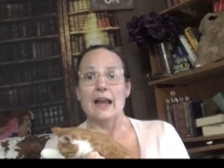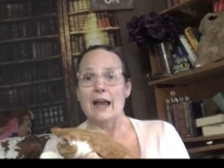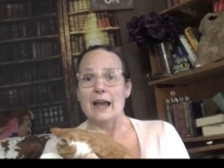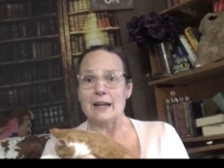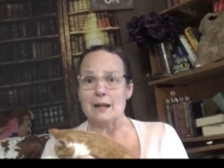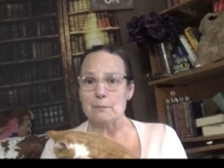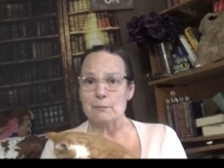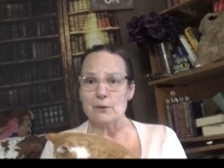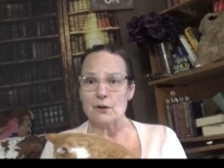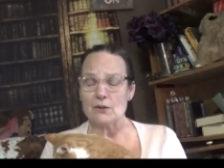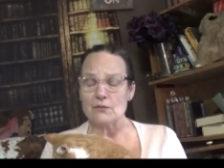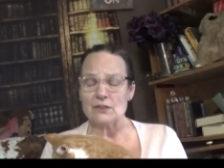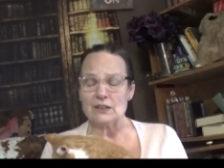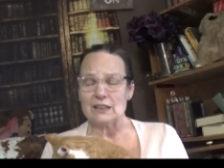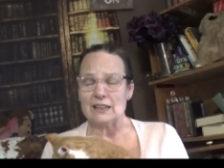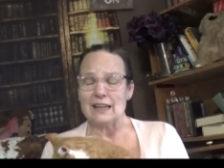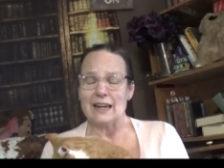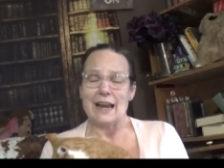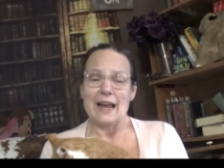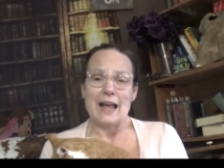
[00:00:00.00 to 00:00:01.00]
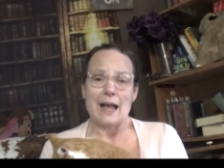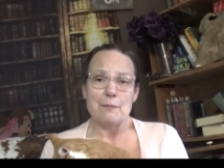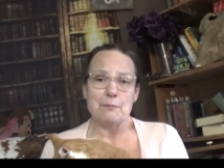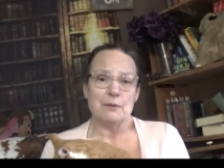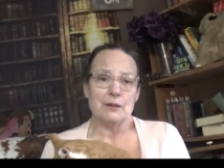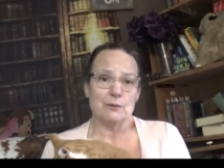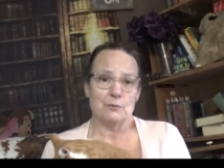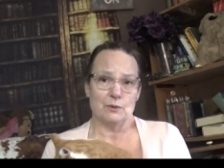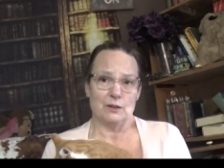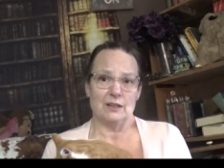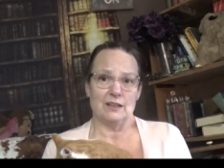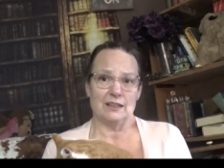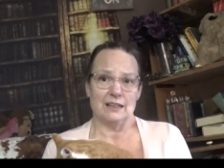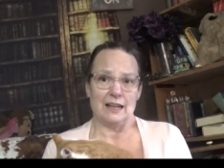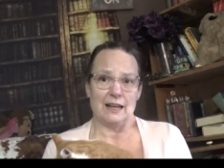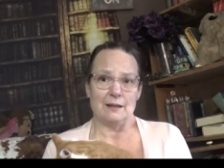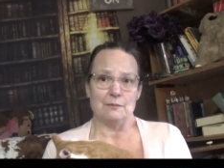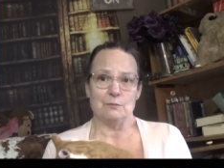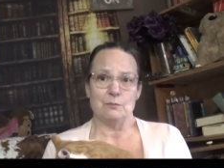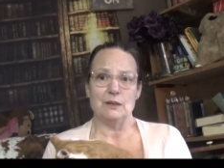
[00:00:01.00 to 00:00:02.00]
And I'm perfectly happy with
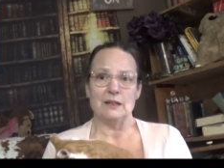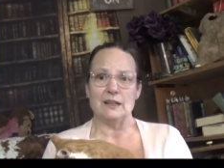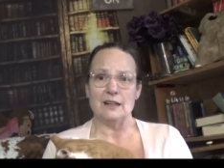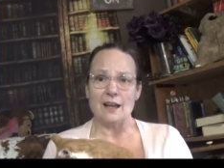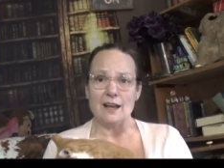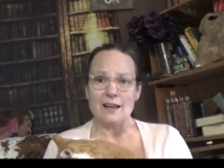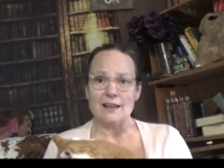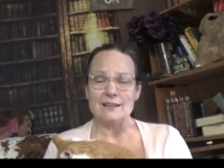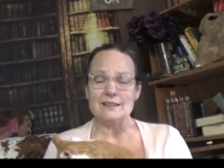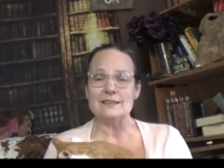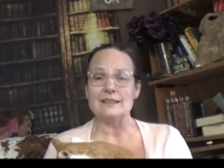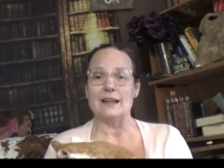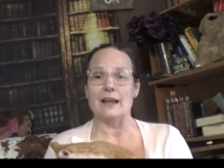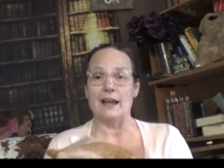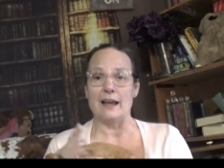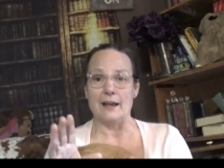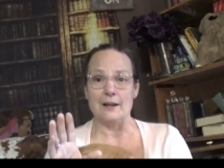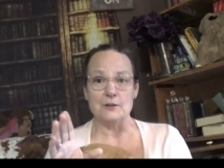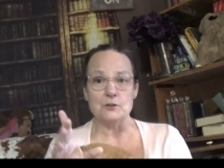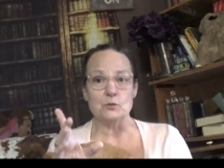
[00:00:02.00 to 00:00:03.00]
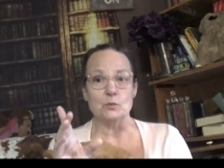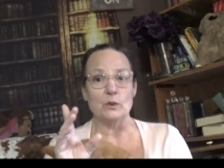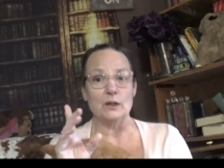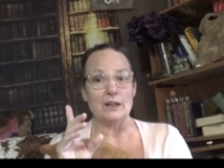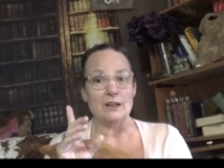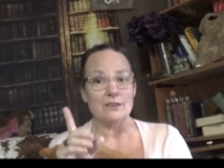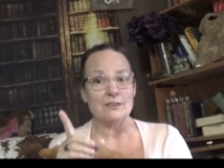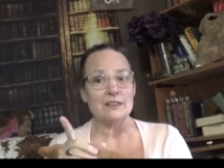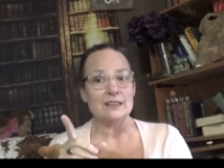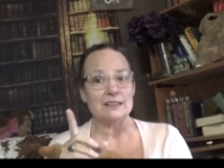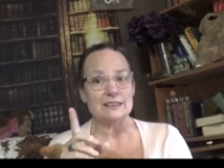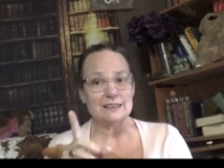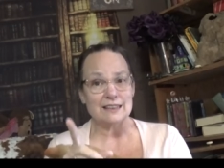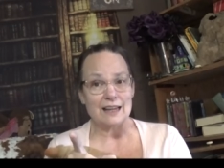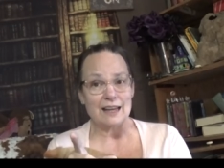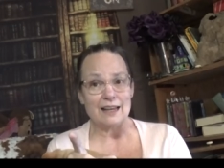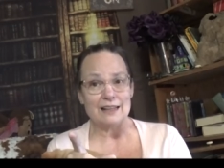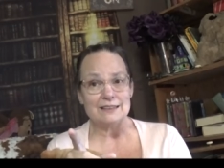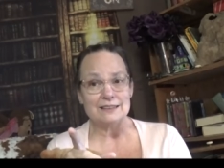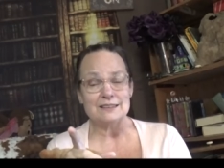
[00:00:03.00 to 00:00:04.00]
that because, as we have
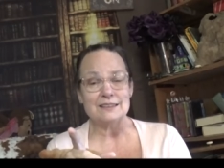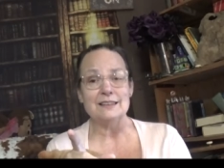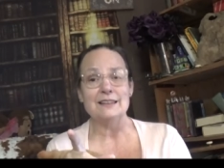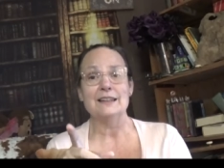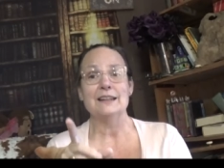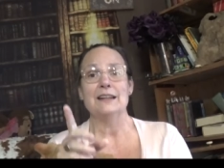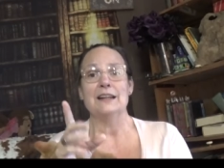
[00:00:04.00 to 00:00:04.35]
discussed,